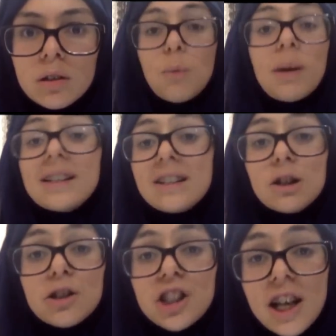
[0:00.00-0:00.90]
You may see
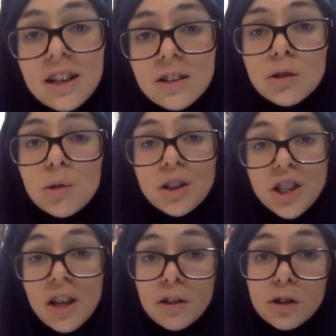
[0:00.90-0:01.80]
a chance to
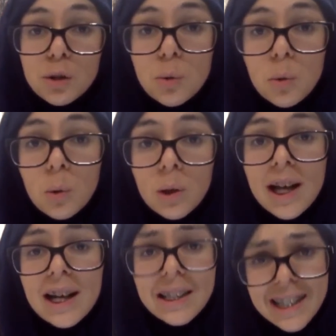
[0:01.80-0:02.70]
attend the school
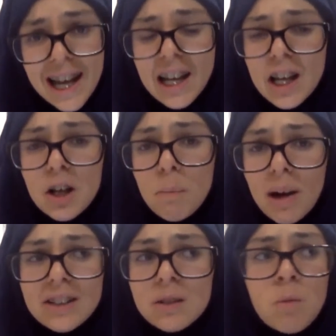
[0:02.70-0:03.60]
taken
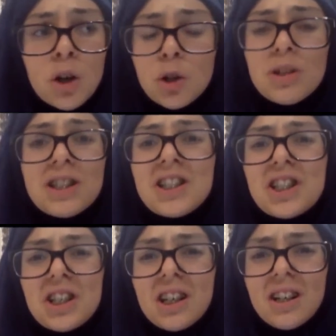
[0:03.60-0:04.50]
by someone who
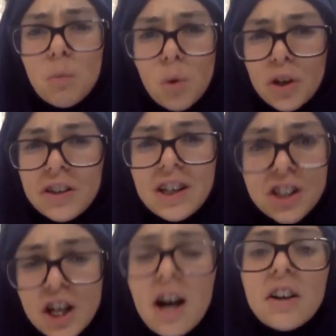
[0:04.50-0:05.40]
didn't work the
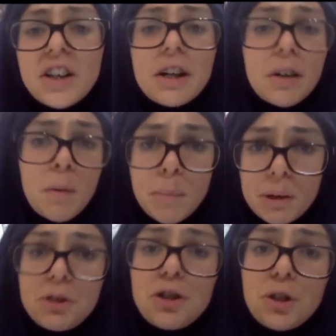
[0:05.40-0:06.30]
entire year
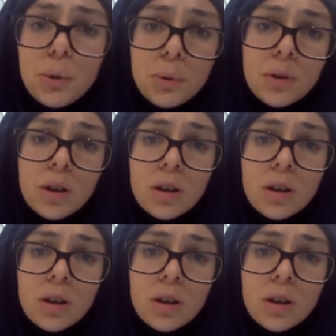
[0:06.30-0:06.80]
compared to you.